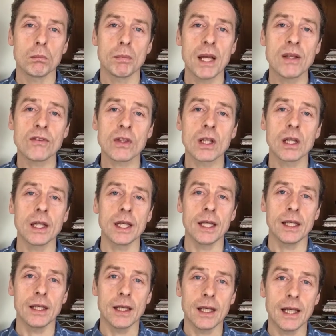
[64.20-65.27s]

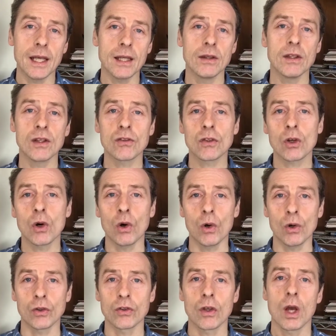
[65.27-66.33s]
basically in this
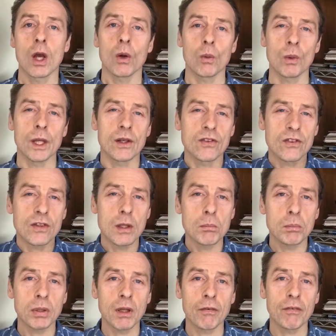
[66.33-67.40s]
course, we are
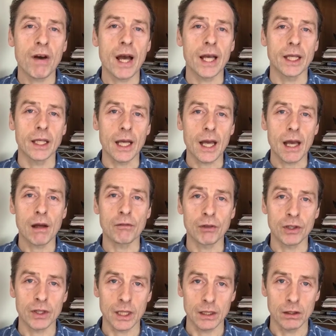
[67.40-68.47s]
simplifying
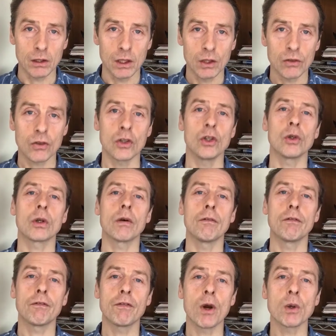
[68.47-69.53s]
everything. So you can
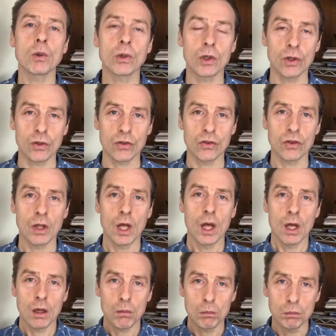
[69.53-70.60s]
focus
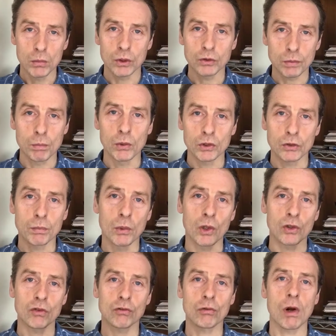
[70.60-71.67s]
much more
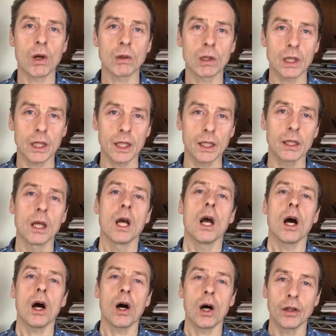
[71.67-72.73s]
strongly
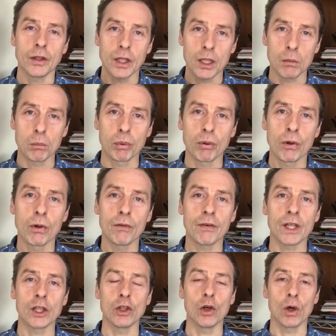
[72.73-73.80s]
on
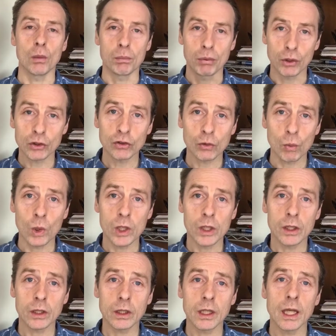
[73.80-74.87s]
improving your
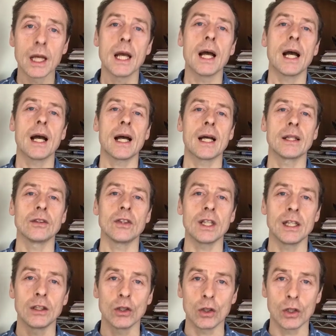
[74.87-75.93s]
brushwork and
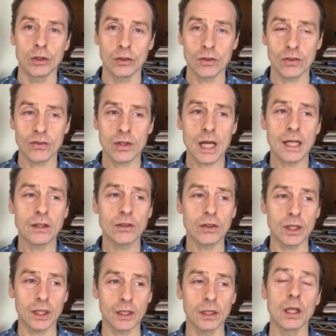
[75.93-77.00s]
in
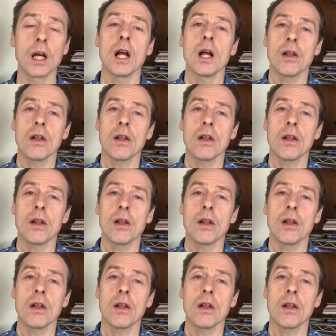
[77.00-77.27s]
understanding